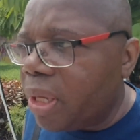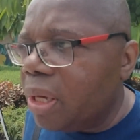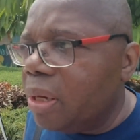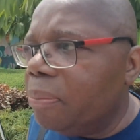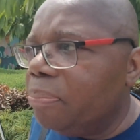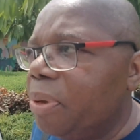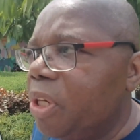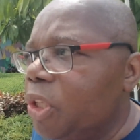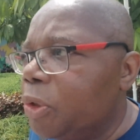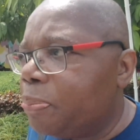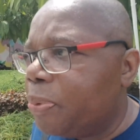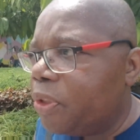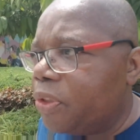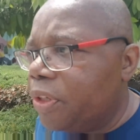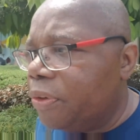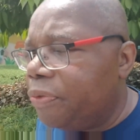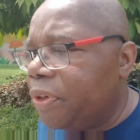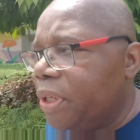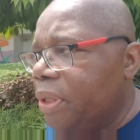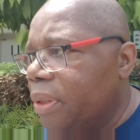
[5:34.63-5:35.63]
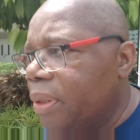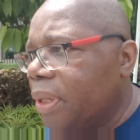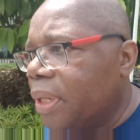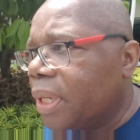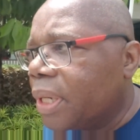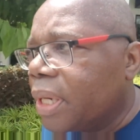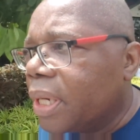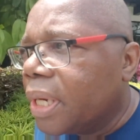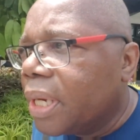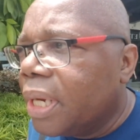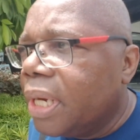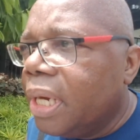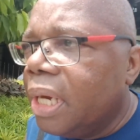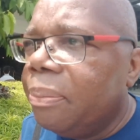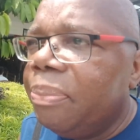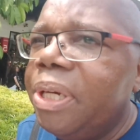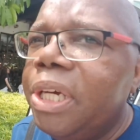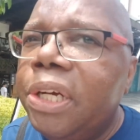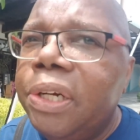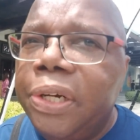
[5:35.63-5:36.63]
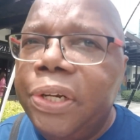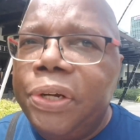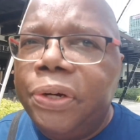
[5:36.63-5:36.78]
be specific, be clear.